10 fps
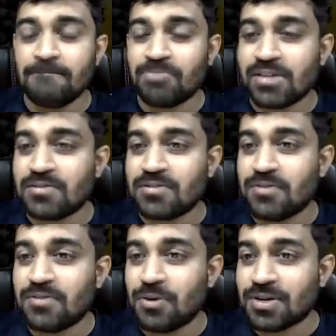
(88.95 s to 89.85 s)
It's a
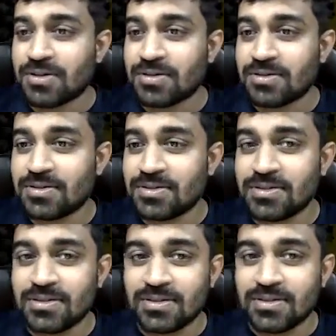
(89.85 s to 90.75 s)
fork.
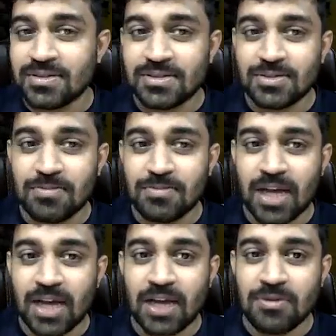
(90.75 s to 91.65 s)
So black will
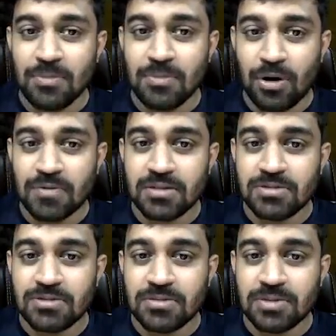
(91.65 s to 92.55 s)
have to block it with the
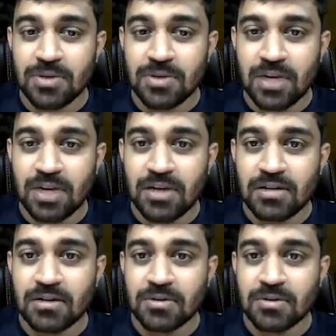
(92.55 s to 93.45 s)
bishop of queen and we get
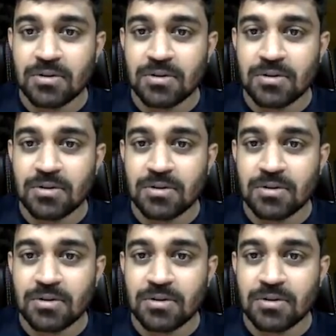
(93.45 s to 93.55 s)
the rook.